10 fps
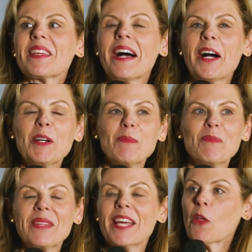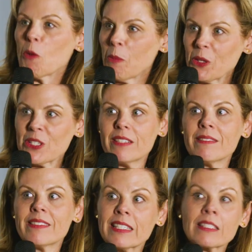Another
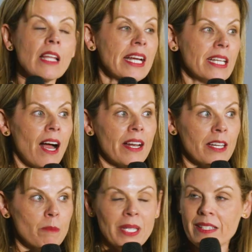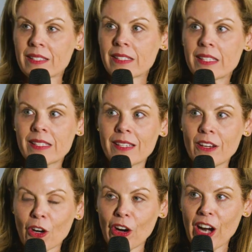person doesn't like Nadia because it's
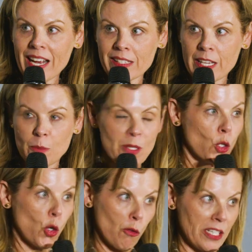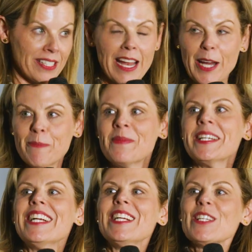her ex-husband's girlfriend's name.
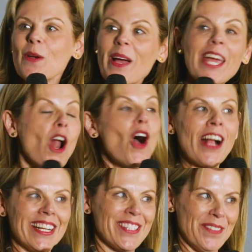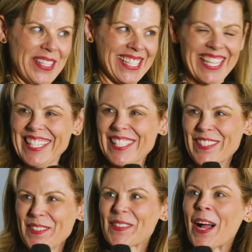So I get all kinds of insights
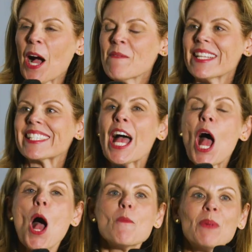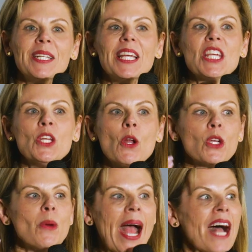from the comments. But
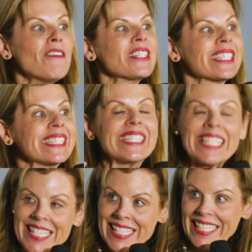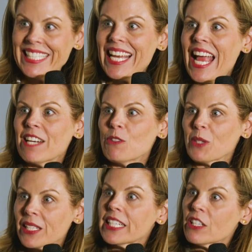you have to listen and
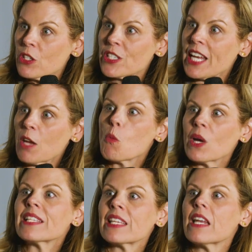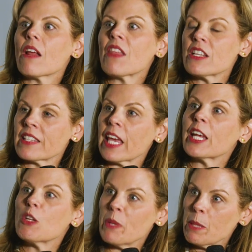really understand what is it that is
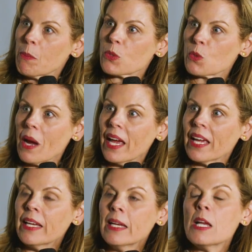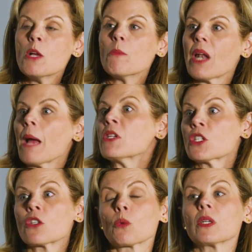getting in people's way. But I'm
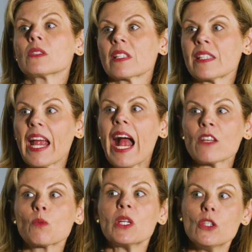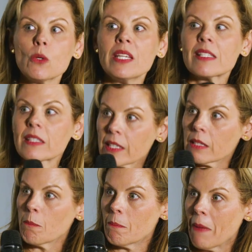just thrilled to say, as we do these
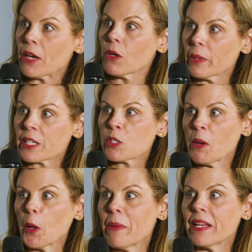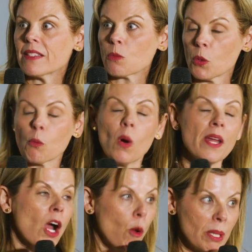little micro experiments,
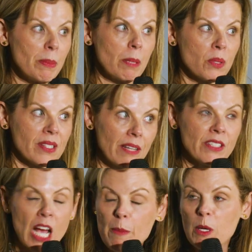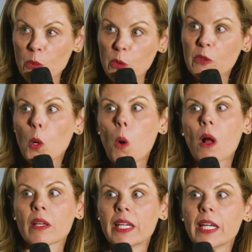we're helping people save time and improving
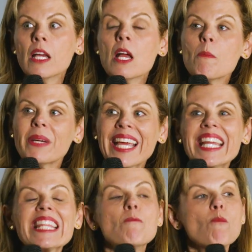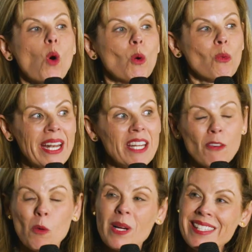quality, but getting them more ready
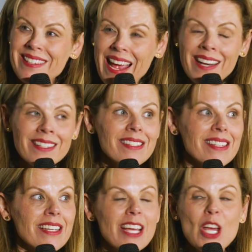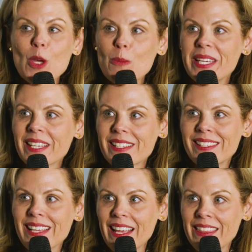for what's next.
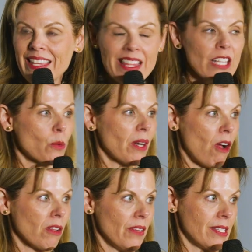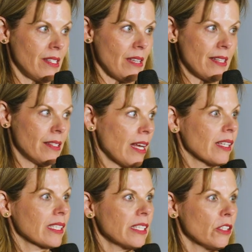Because I think that's what all of us as
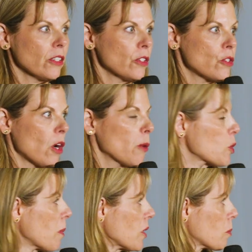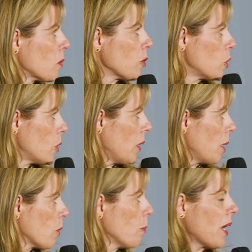talent leaders are responsible for
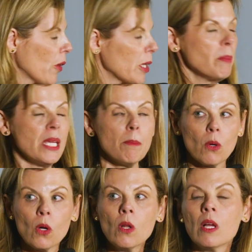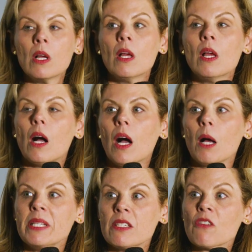doing, preparing people.
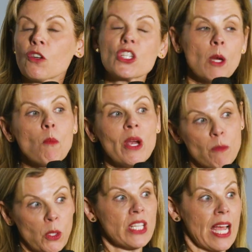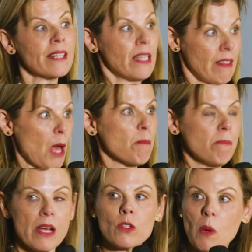And for some ways, protecting them
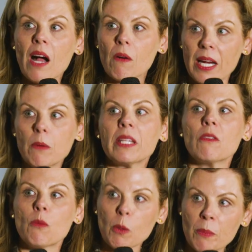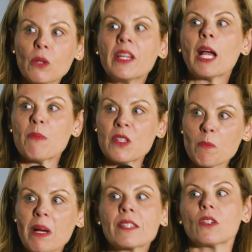as well, right? We're building up
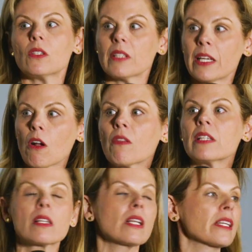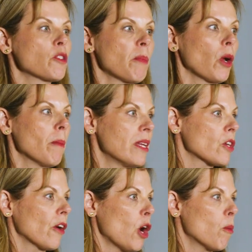this muscle, and all these little
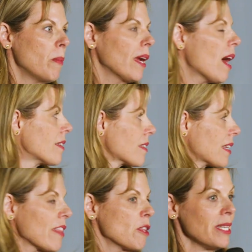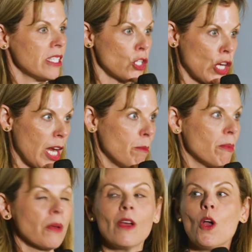experiments are helping us get them into
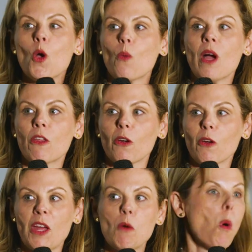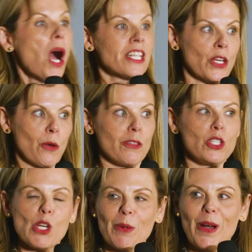shape, whether they want to go to the
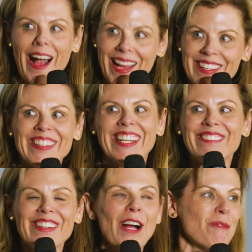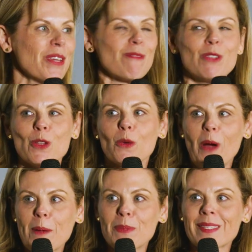gym or not, right? We're helping them do the
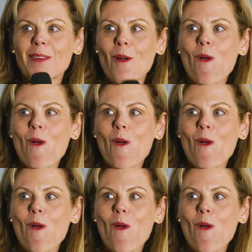reps.